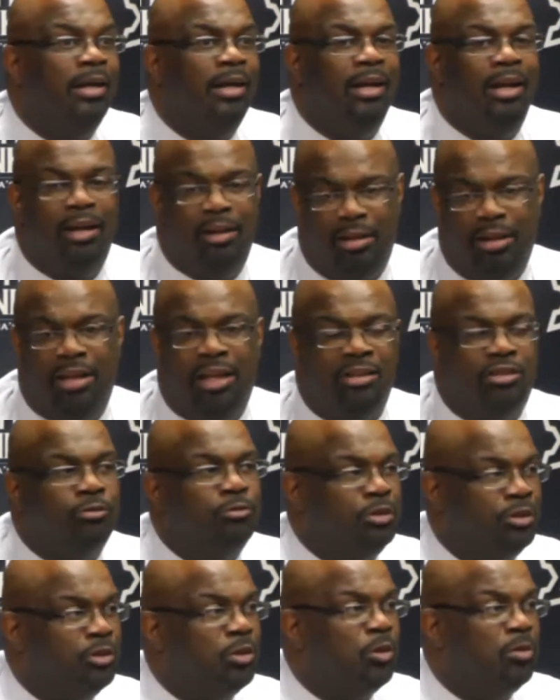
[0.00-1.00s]
And that's
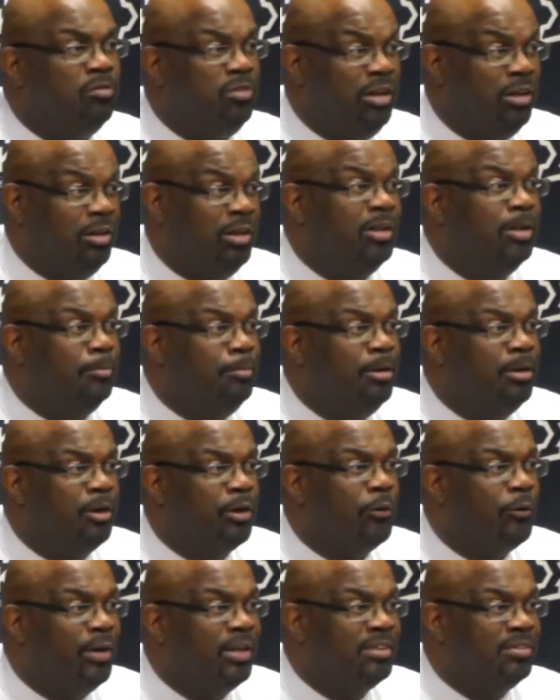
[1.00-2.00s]
a result of Linda being
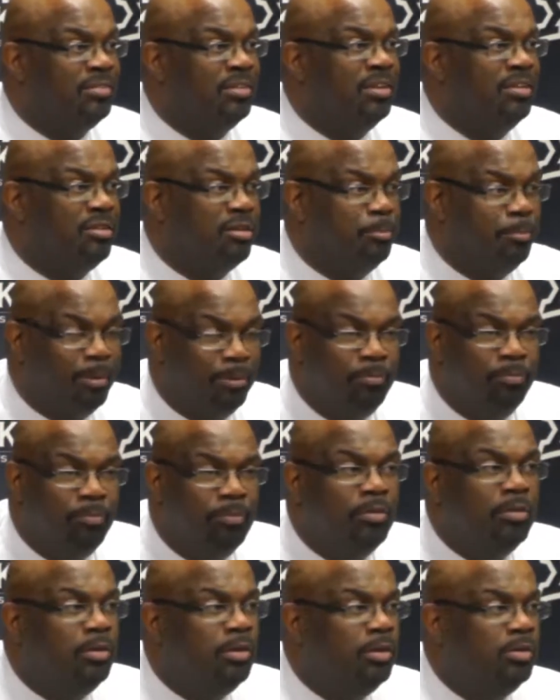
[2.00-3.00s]
aggressive, getting to
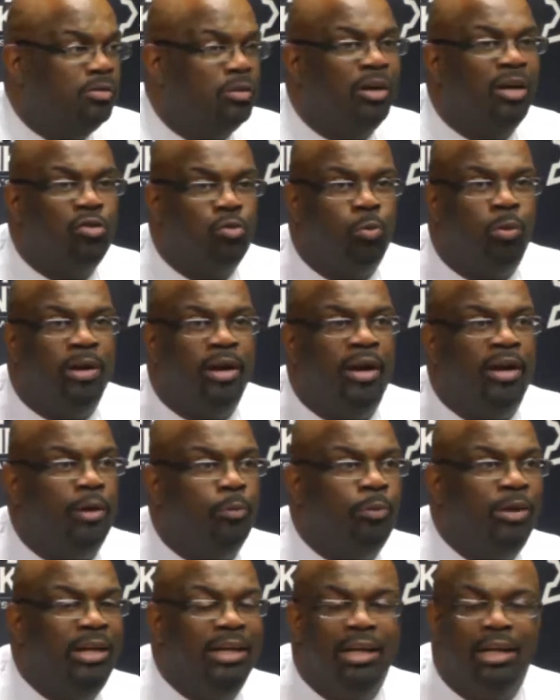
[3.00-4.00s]
the, so that's one
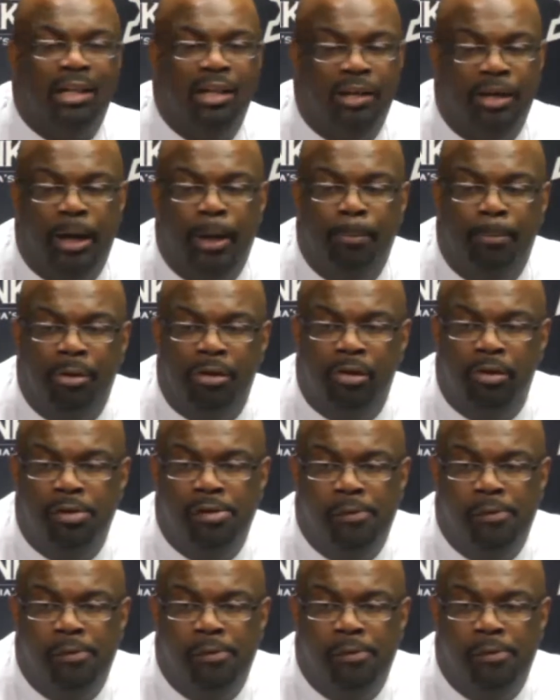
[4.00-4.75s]
area we did clean up.